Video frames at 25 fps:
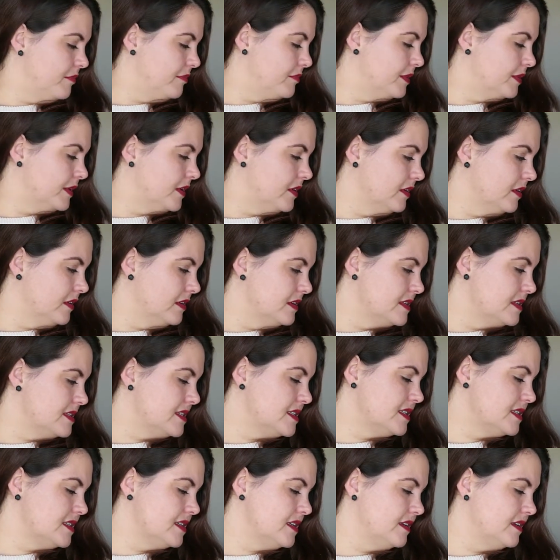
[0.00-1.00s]

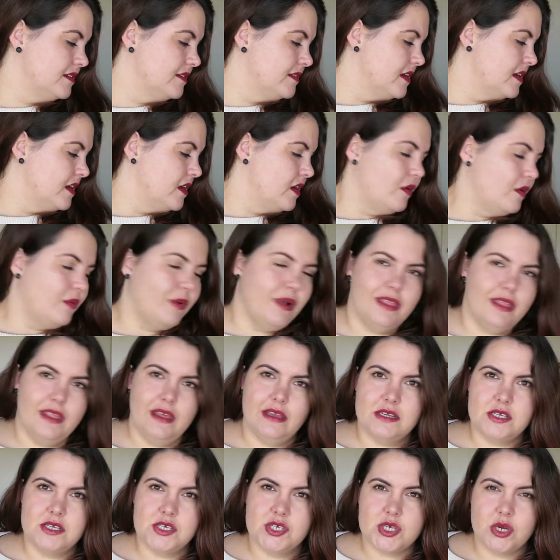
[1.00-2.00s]
because while
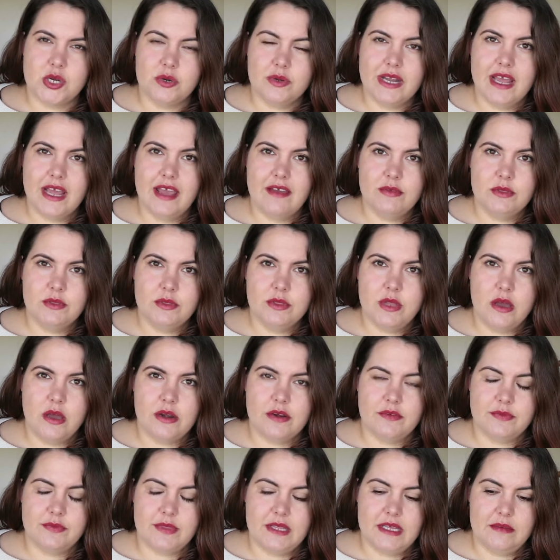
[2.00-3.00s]
I don't have a lot
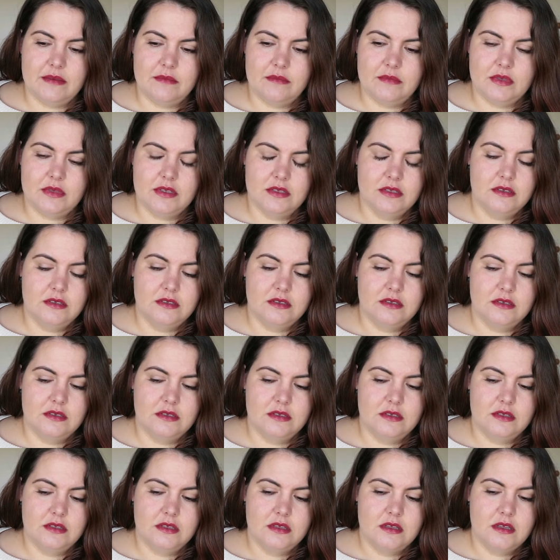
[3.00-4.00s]
of them,
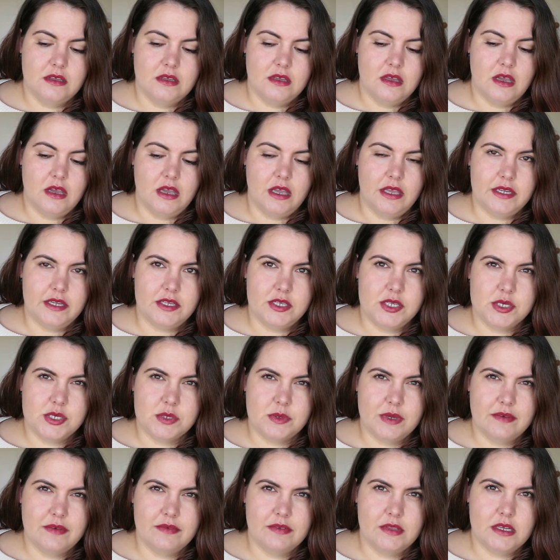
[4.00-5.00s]
I do
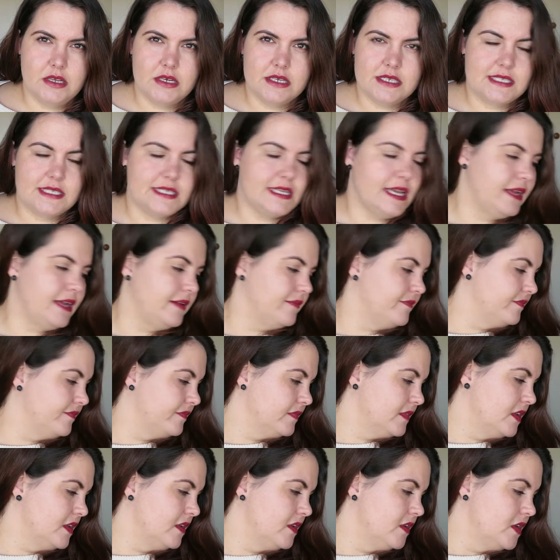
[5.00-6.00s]
have a lot to say.
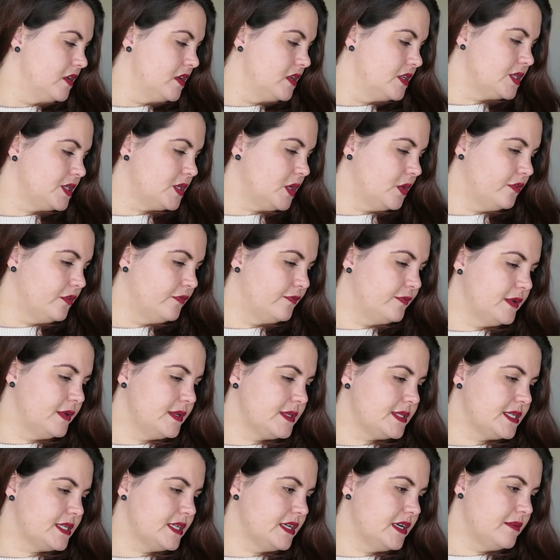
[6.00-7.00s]
So
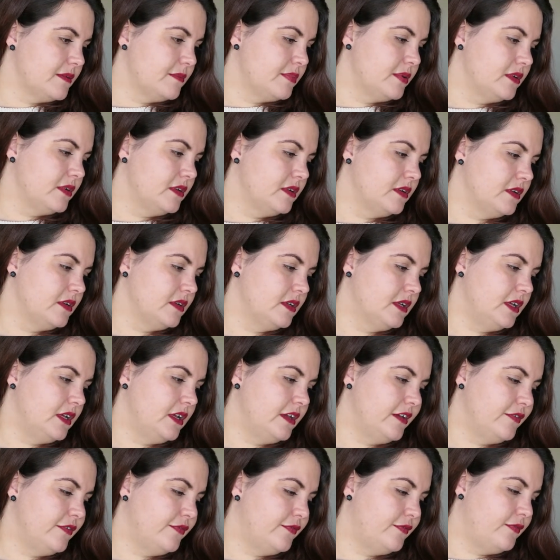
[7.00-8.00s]
first up,
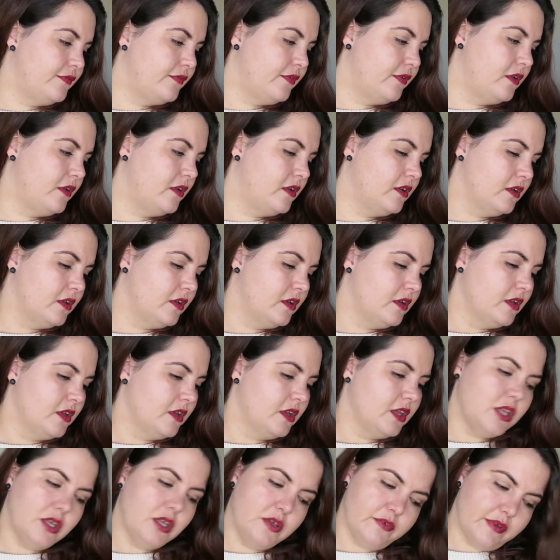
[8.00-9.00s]
if
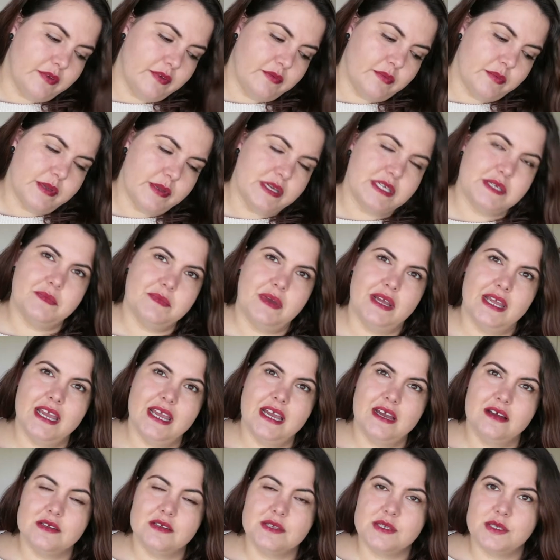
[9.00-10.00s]
you've ever been to my
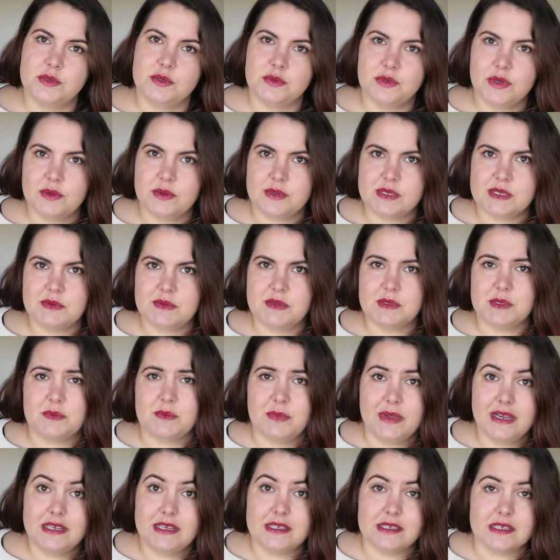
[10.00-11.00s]
house, you'll know it smells
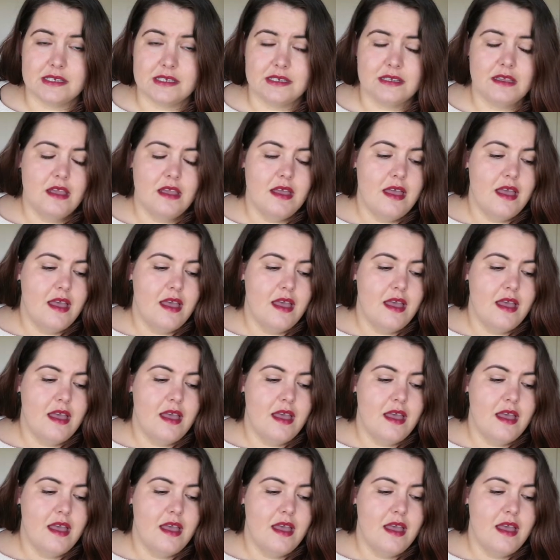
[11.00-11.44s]
amazing.